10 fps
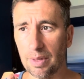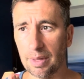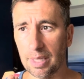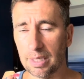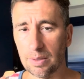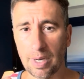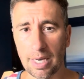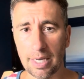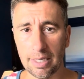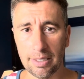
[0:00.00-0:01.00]
this is
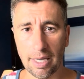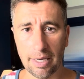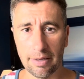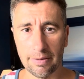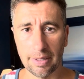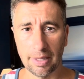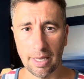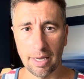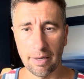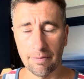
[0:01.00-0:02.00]
why
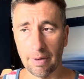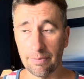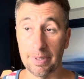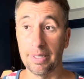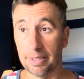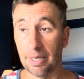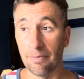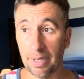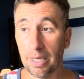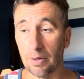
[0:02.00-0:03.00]
I've done
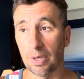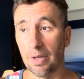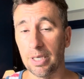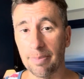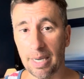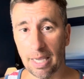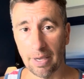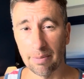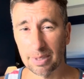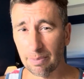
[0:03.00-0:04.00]
videos on this about
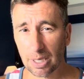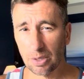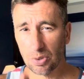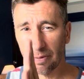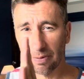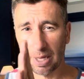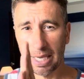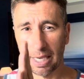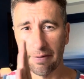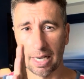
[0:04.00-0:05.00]
giving up. Sometimes when you feel
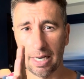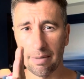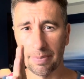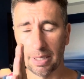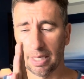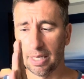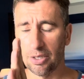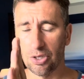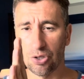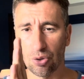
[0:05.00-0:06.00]
like giving up,
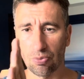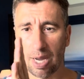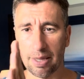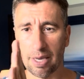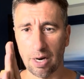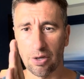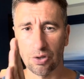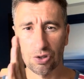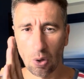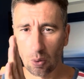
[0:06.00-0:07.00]
you're right there. You're
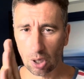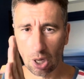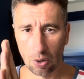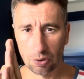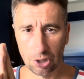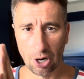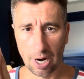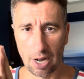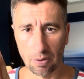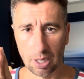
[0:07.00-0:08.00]
so close to
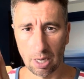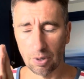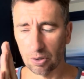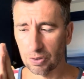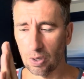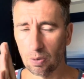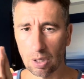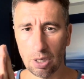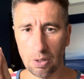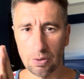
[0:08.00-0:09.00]
your outcome. You're so
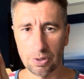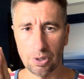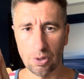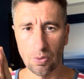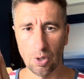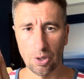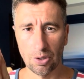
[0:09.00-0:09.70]
close to